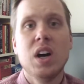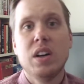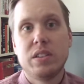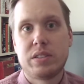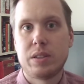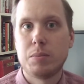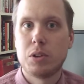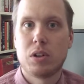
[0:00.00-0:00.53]

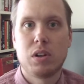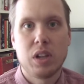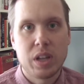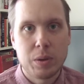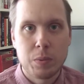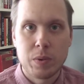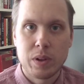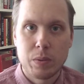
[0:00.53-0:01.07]

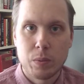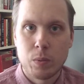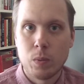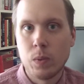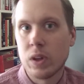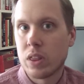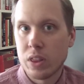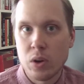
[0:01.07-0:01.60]
Similarly,
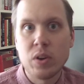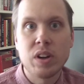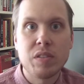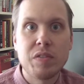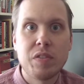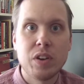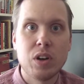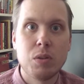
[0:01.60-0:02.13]
with loading
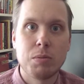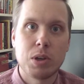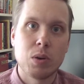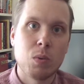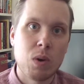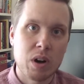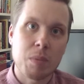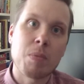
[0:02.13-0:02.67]
film, you'll
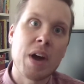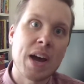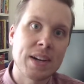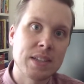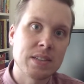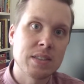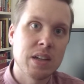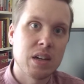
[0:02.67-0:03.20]
want to
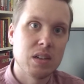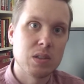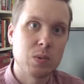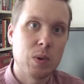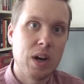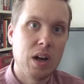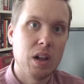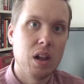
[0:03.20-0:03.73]
practice that as
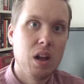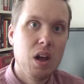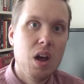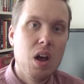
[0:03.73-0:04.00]
well.